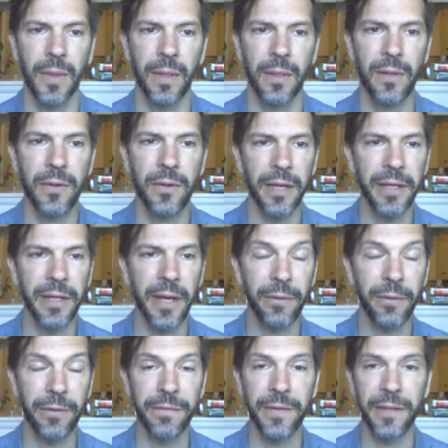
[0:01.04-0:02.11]
Okay, now that
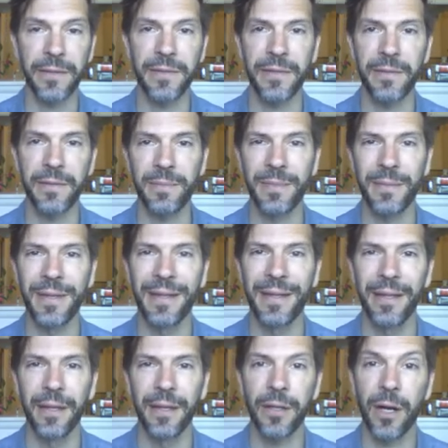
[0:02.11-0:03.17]
we've done some
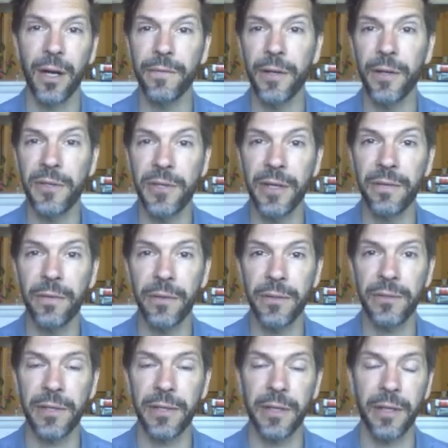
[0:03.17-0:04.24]
confidence
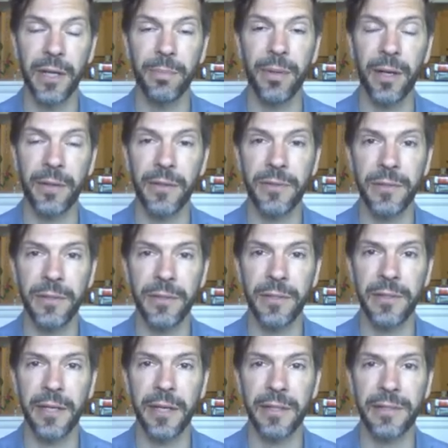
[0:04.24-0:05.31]
intervals and hypothesis
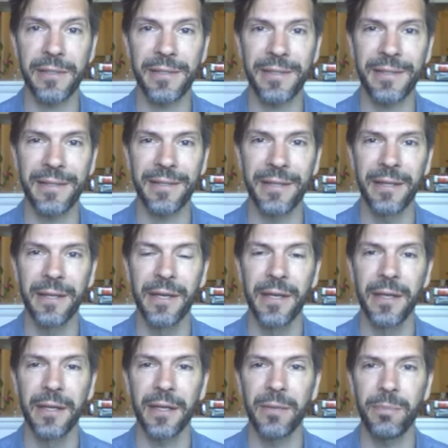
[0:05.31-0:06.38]
tests
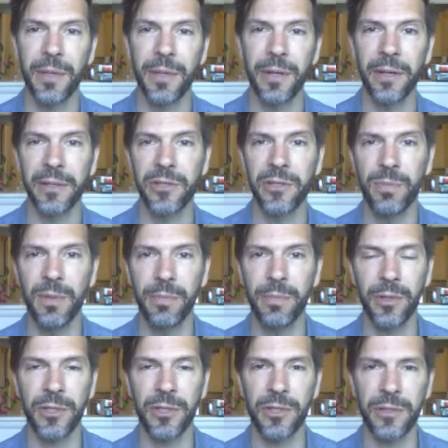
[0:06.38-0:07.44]
comparing two
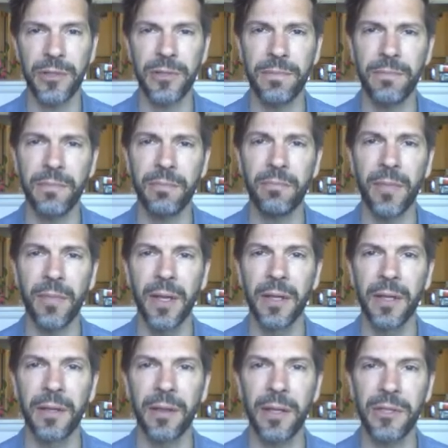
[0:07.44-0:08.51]
proportions,
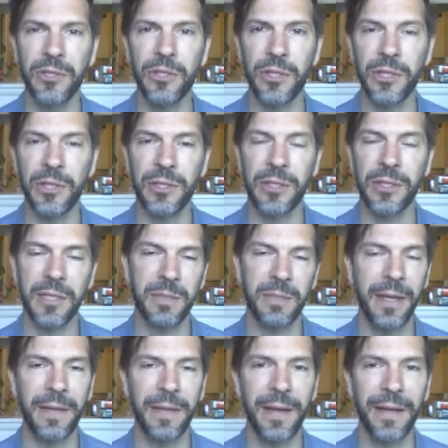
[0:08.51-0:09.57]
let's just
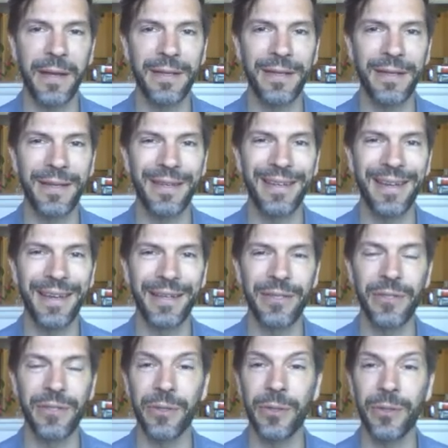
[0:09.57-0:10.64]
expand that idea and
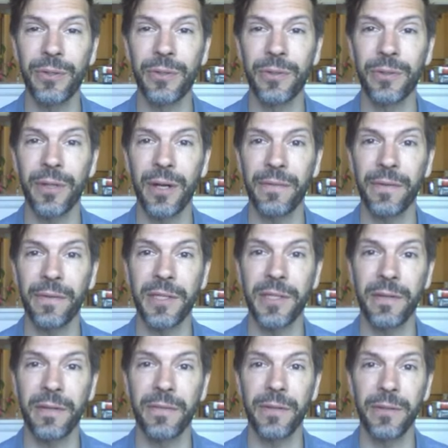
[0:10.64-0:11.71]
do confidence
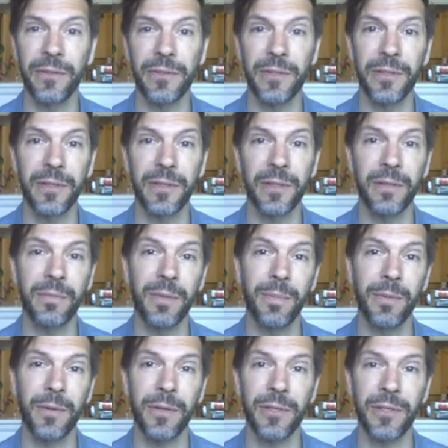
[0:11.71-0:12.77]
intervals and
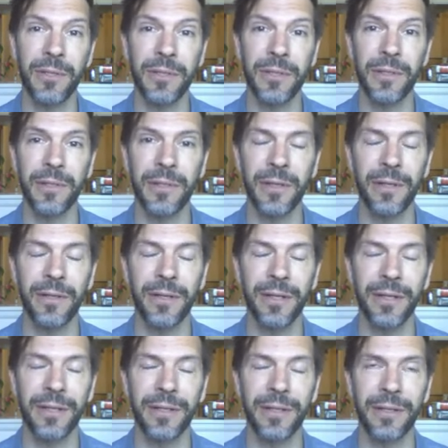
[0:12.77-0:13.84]
proportion
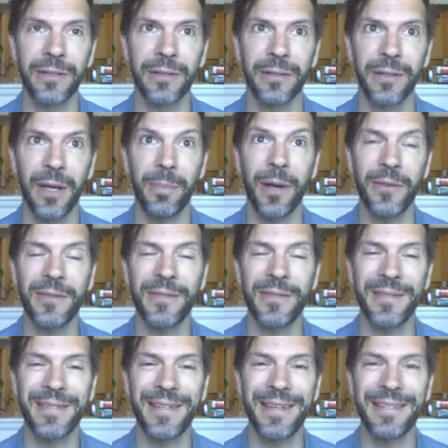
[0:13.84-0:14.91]
or
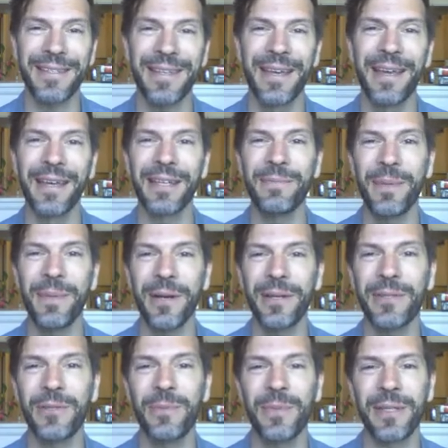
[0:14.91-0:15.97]
hypothesis tests comparing
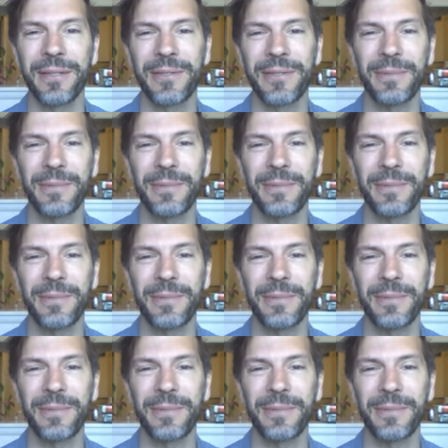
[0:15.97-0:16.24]
two means.